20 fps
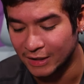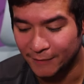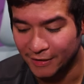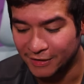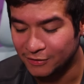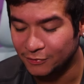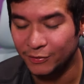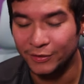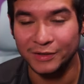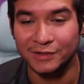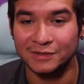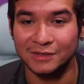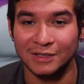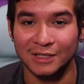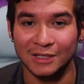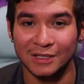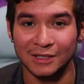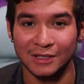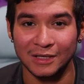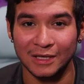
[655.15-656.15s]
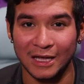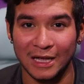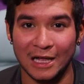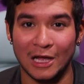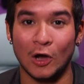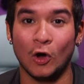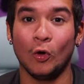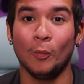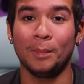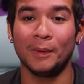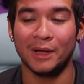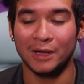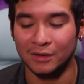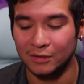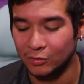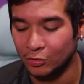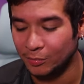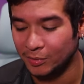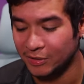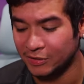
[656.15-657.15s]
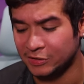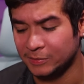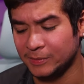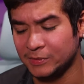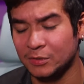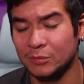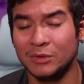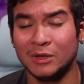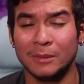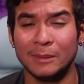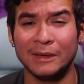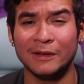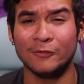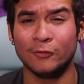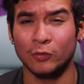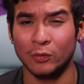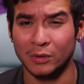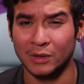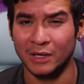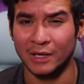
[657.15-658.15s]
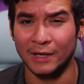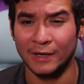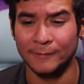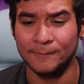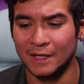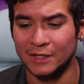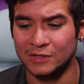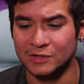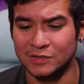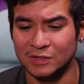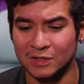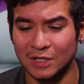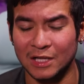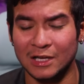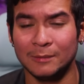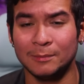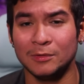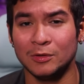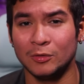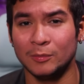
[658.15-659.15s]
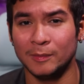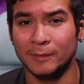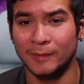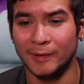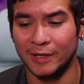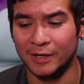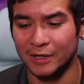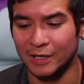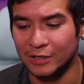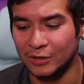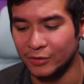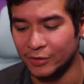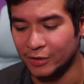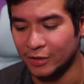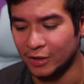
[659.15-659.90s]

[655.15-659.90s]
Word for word: I just feel like it's gonna help out a little bit, especially with it being 4K. It should line up a little bit better. I know the